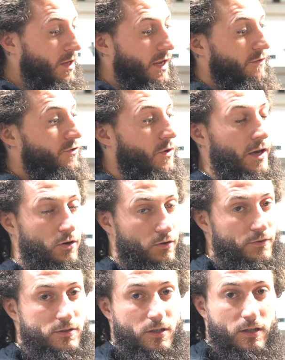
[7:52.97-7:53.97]
if you head over
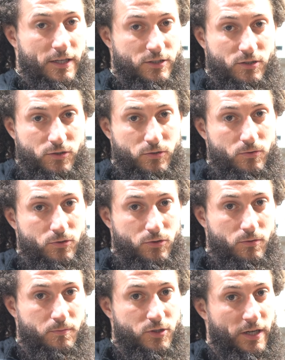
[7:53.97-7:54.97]
to Legends
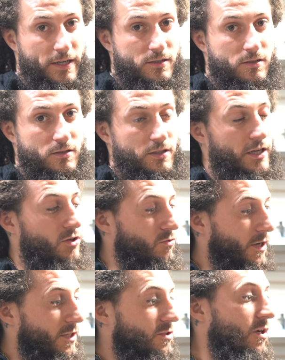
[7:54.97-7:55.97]
YouTube, Chase does a
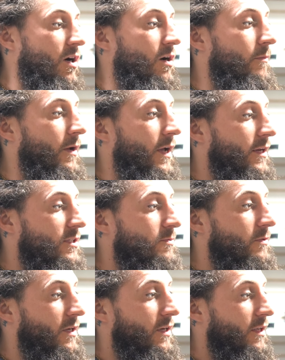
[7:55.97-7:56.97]
great job at
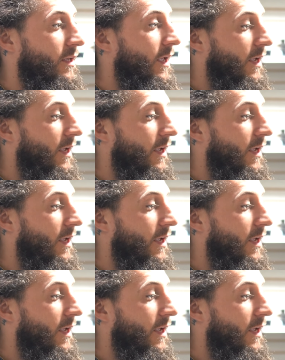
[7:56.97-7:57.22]
explaining